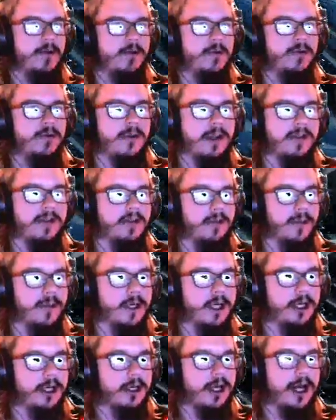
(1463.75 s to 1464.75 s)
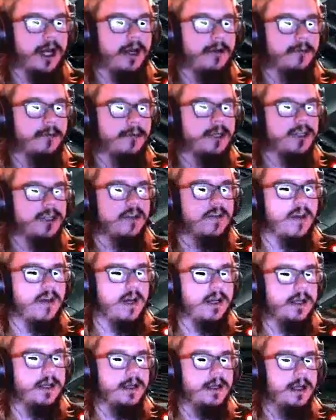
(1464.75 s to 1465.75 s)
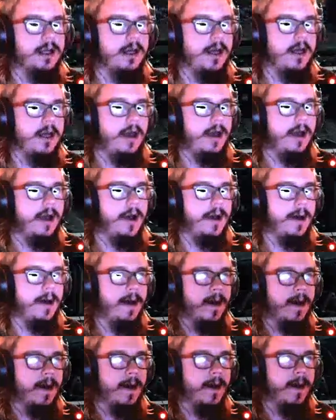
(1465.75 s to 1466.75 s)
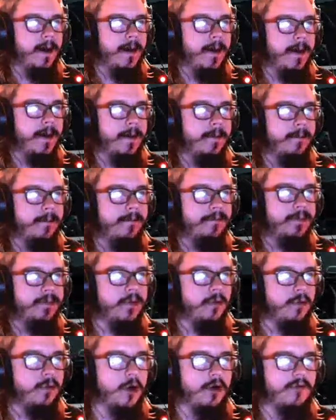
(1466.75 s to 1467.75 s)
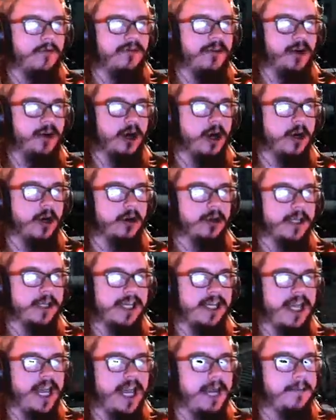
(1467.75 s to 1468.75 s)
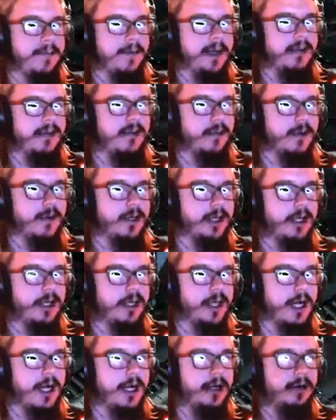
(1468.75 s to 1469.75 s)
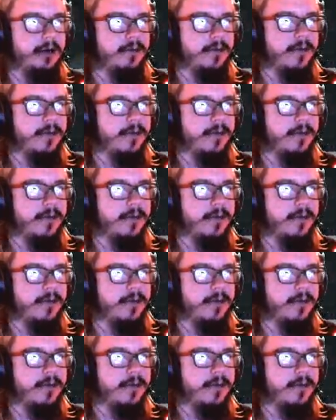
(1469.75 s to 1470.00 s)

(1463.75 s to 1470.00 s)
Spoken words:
Ooh, that's a really good item we just got. Well, for early game, that's a really good item.